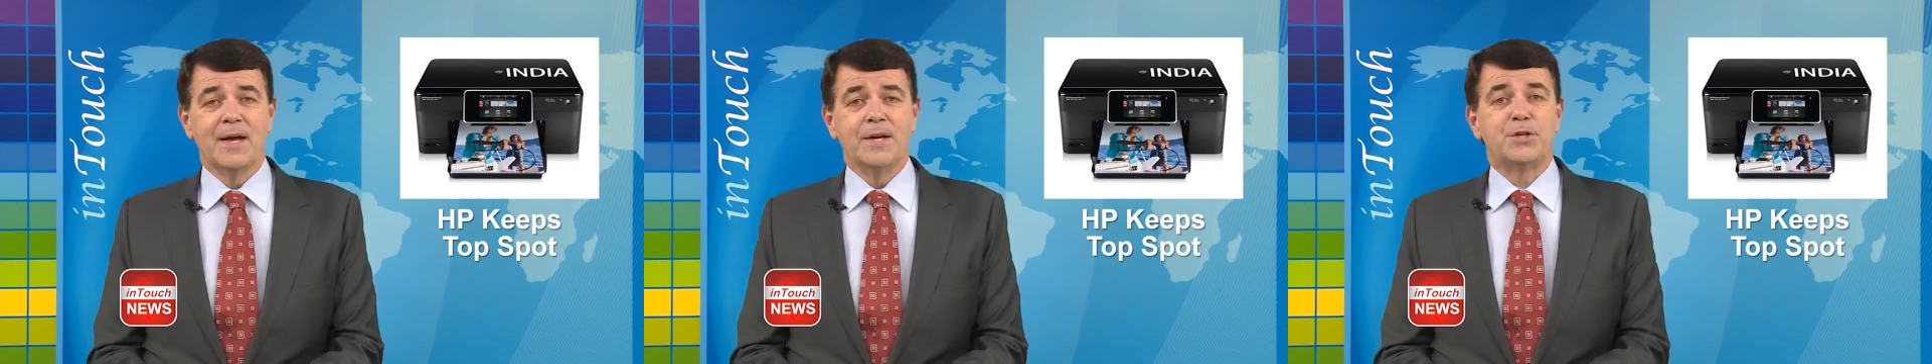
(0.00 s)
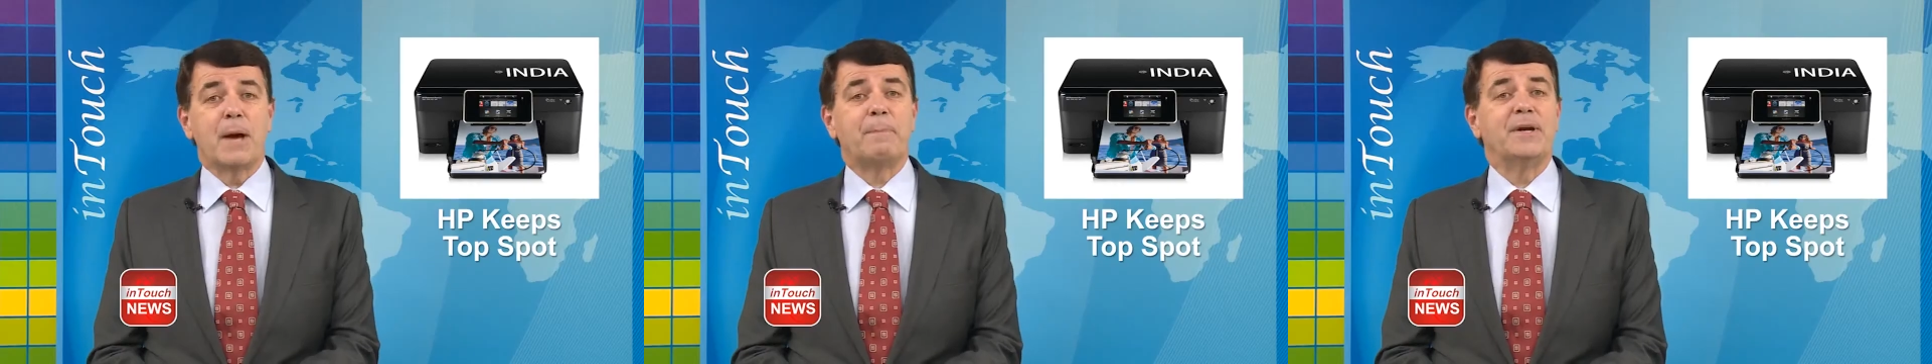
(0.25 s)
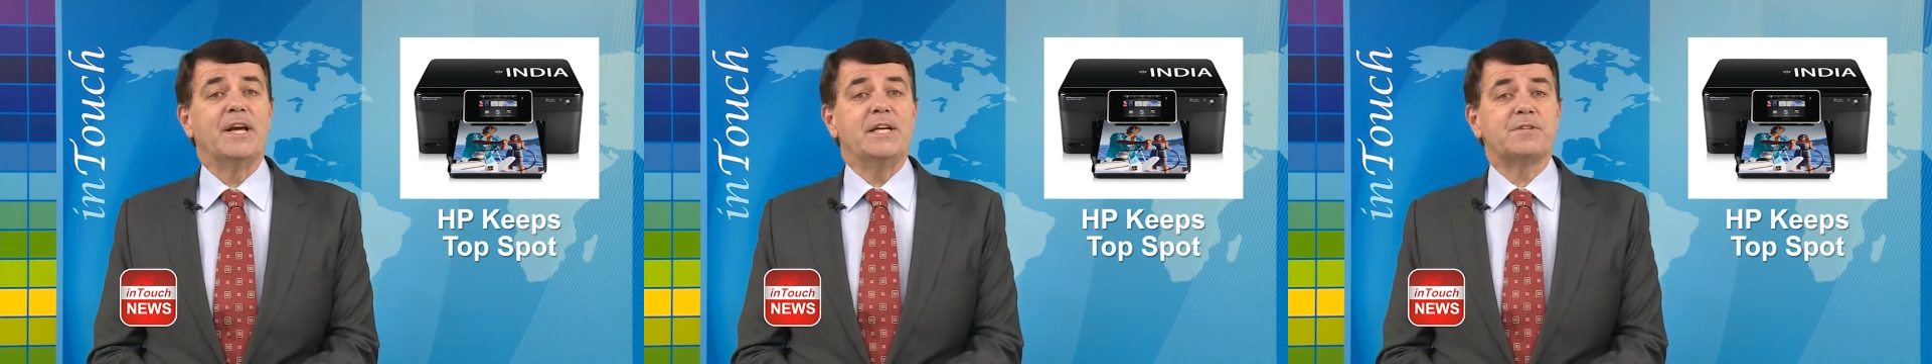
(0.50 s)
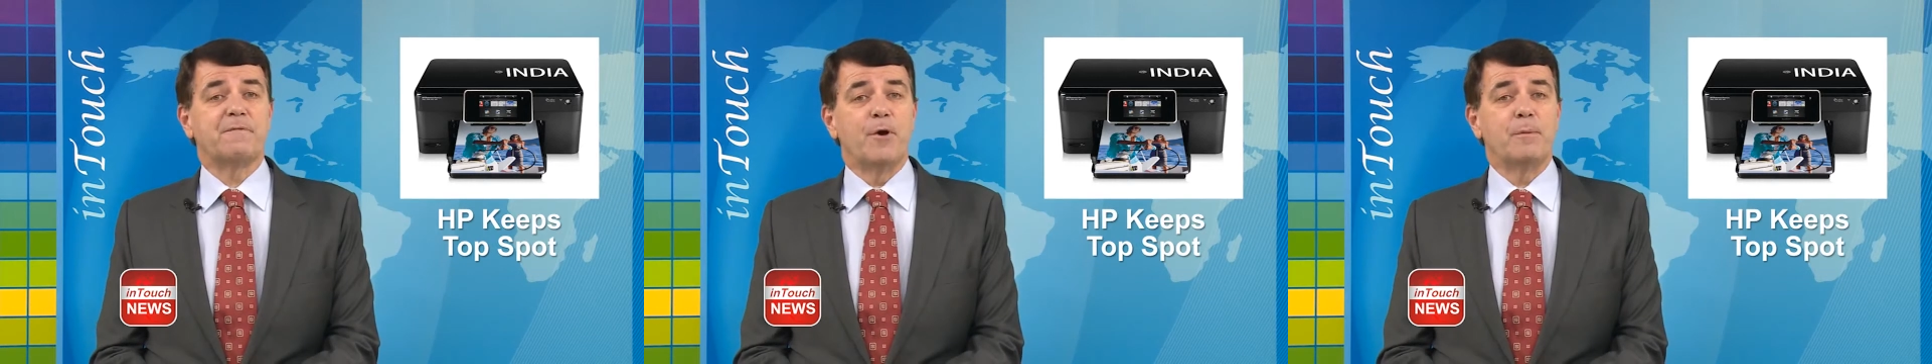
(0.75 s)

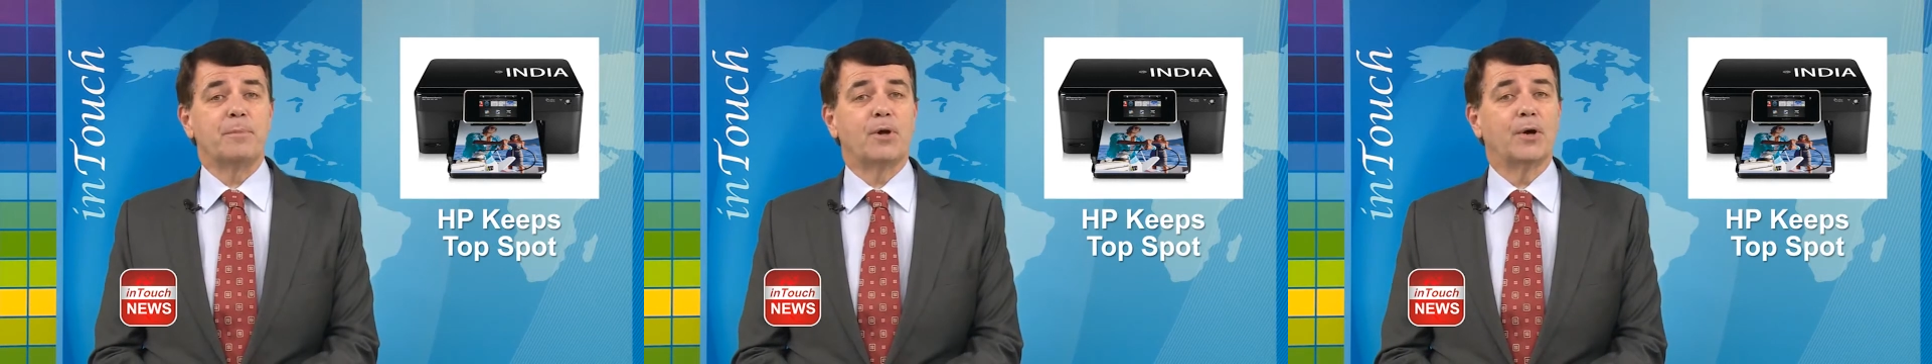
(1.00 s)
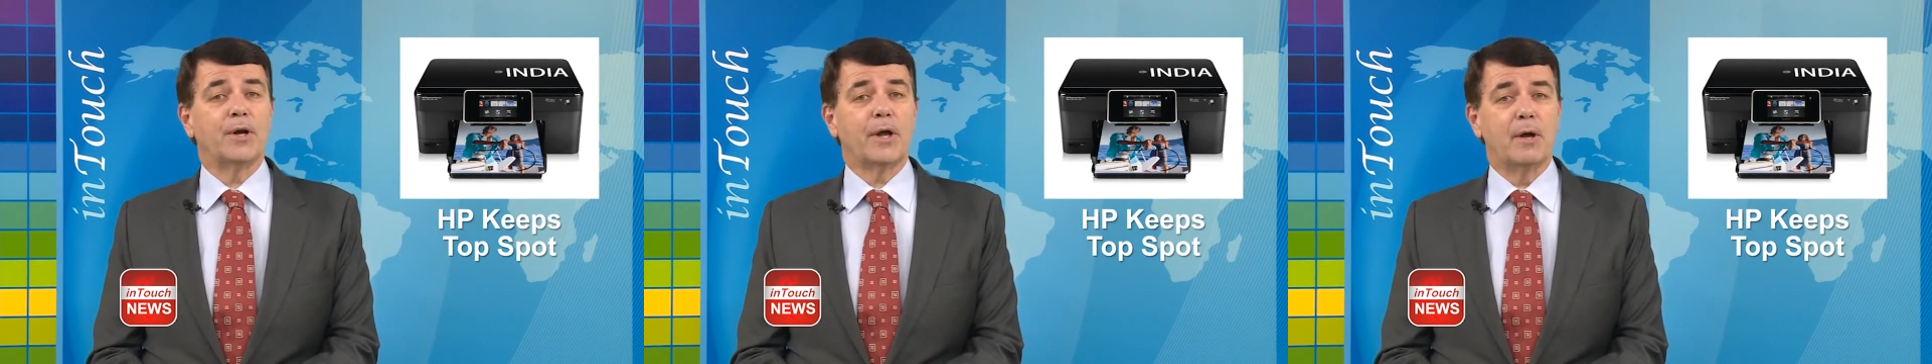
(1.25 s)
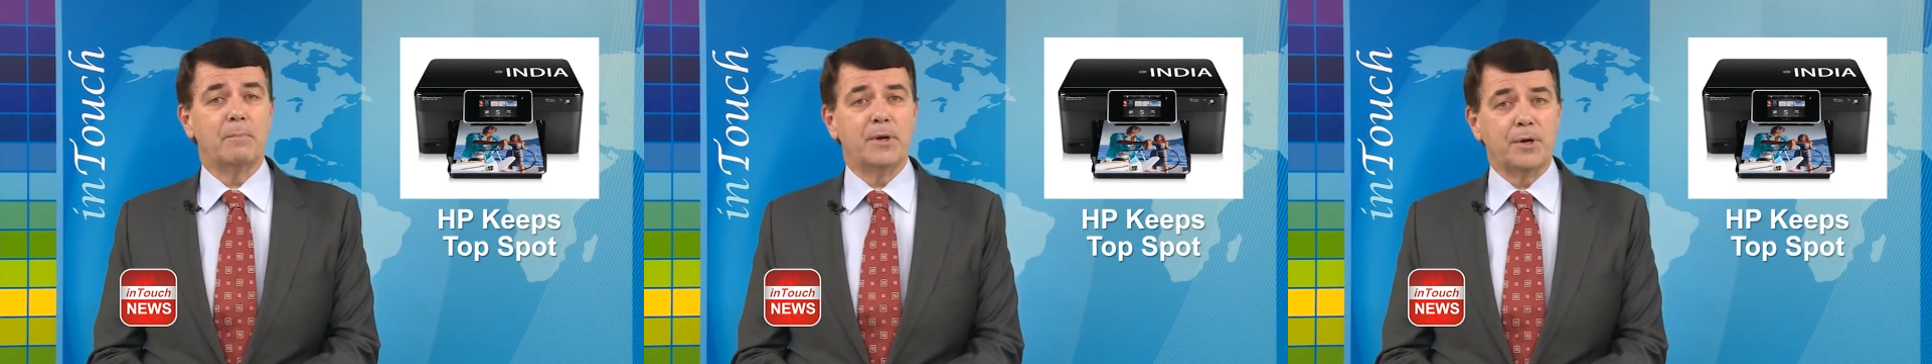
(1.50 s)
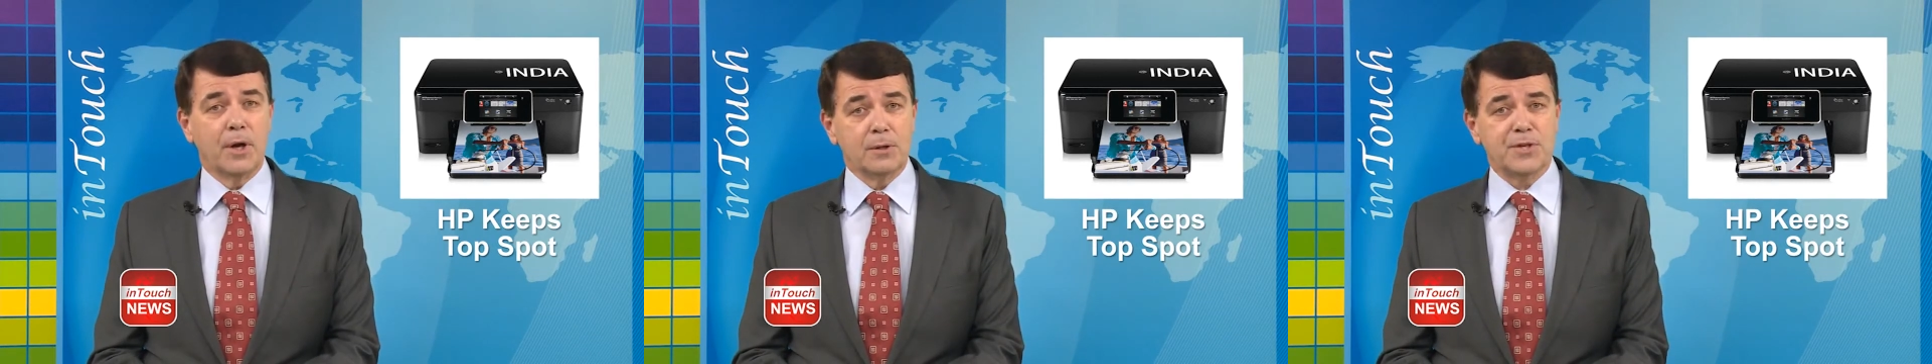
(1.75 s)
Japanese firm Konica
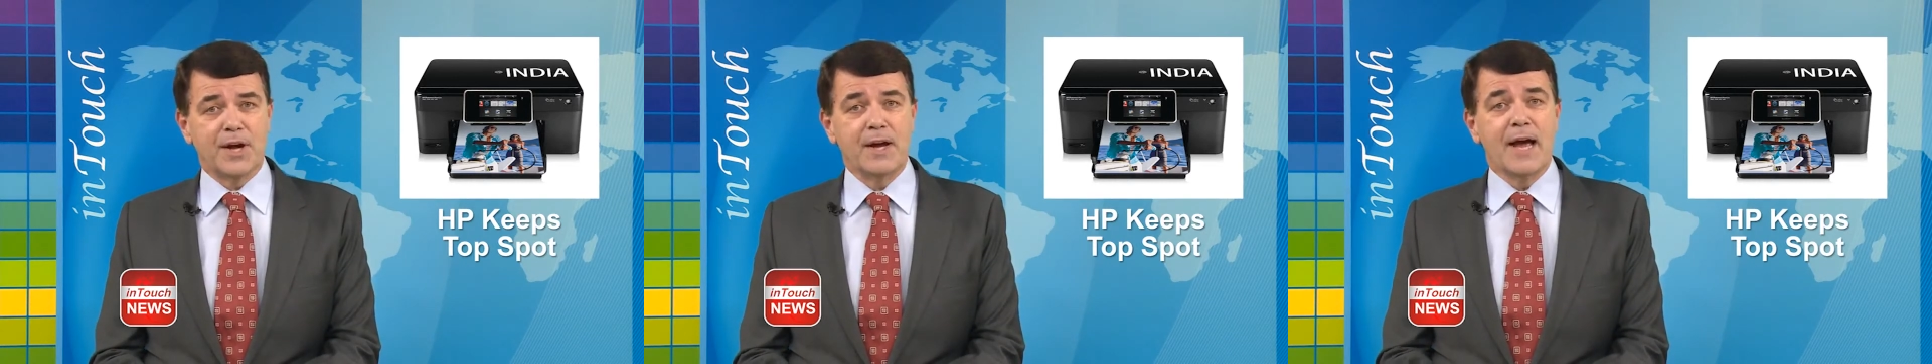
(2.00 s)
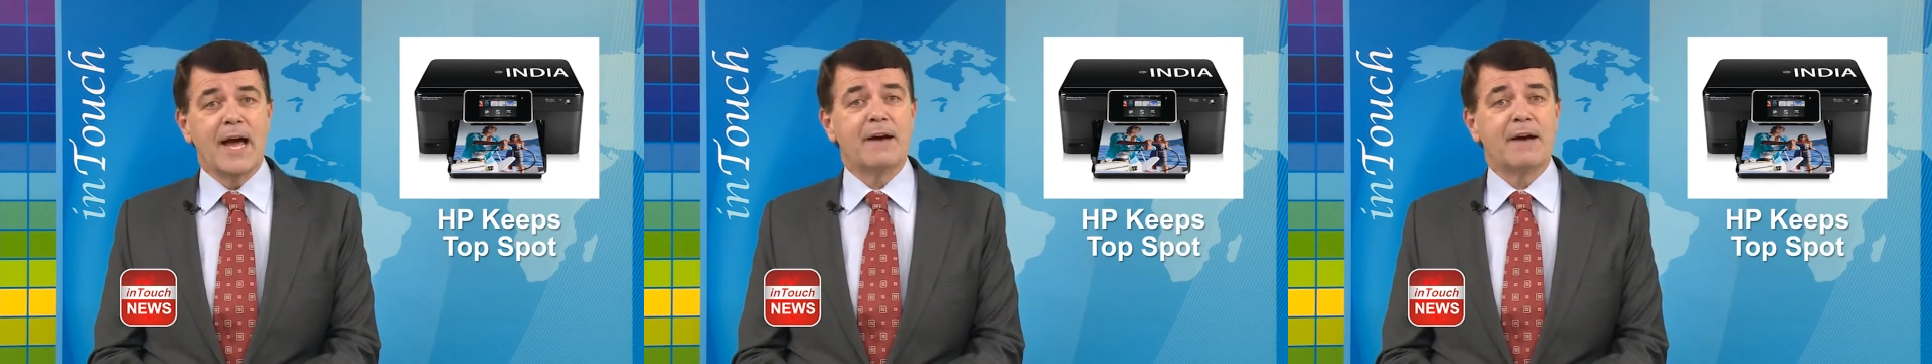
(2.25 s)
Minolta